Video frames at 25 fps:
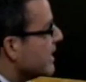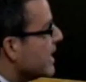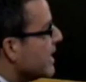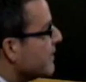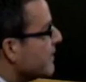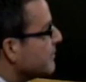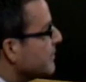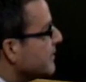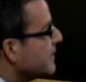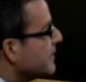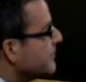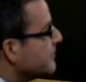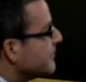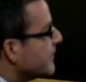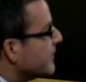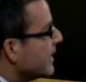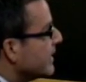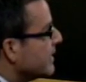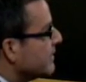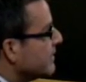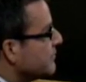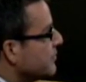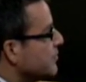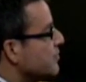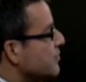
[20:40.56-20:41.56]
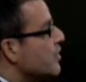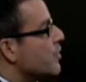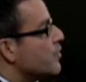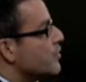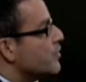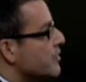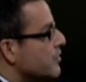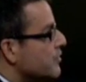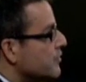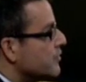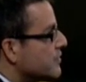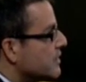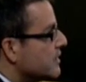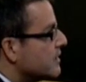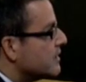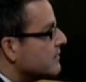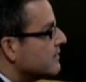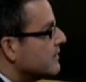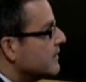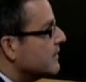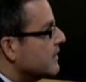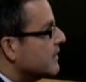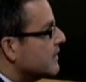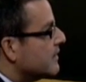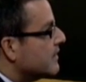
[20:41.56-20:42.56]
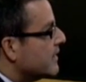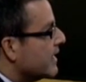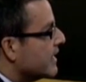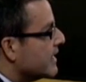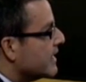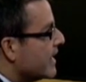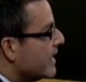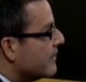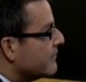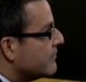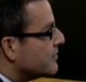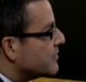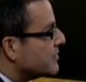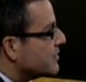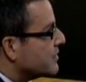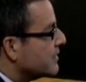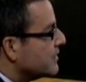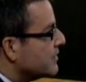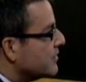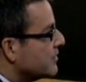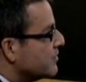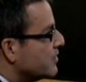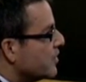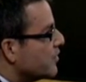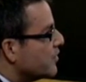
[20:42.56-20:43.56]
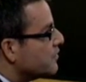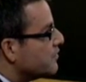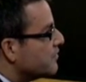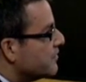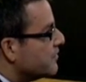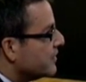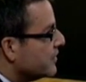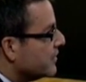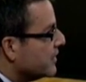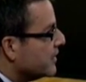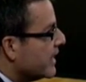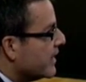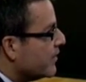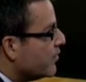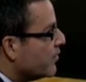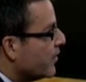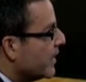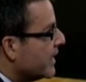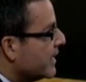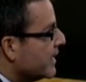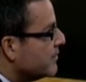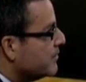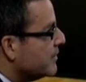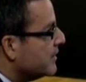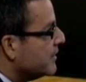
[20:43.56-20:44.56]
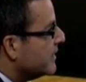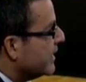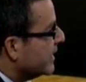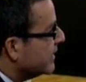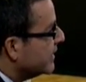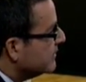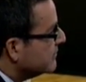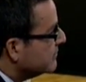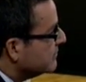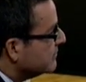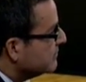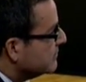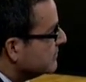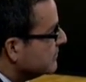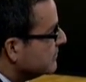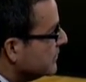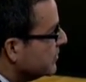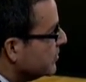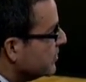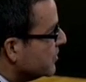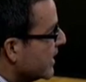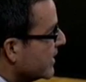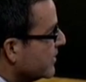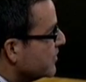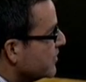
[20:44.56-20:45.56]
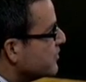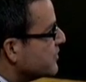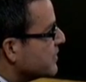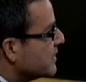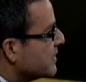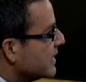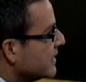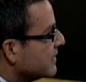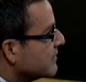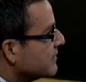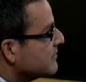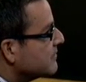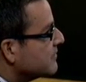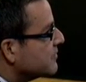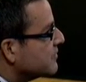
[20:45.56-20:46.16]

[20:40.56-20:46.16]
up. And if you don't use it, then obviously you don't feel that way, but then you're not using it.